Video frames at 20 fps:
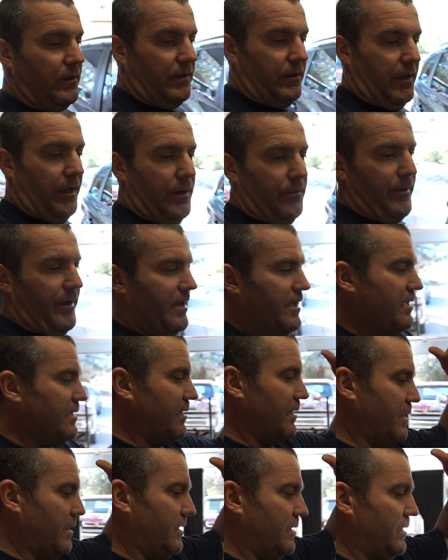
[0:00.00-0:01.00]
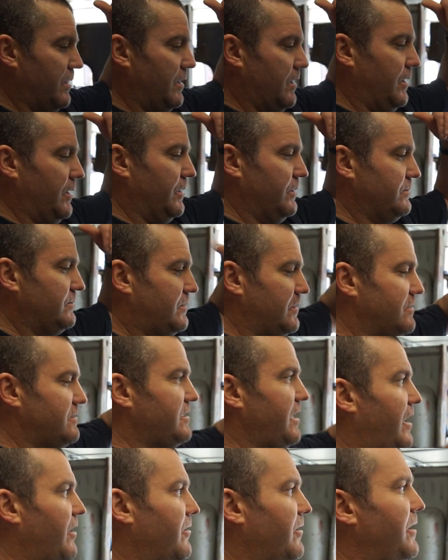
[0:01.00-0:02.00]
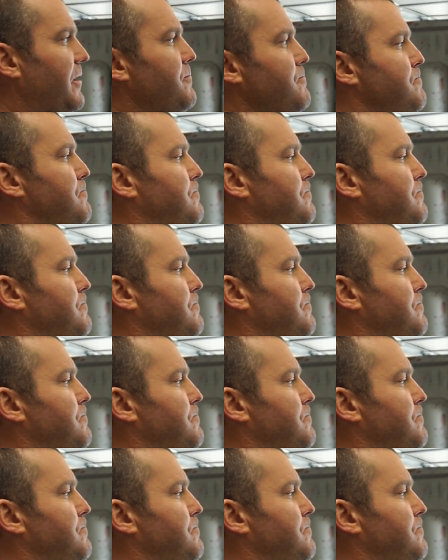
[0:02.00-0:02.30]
Anyway, uh, it's Saturday.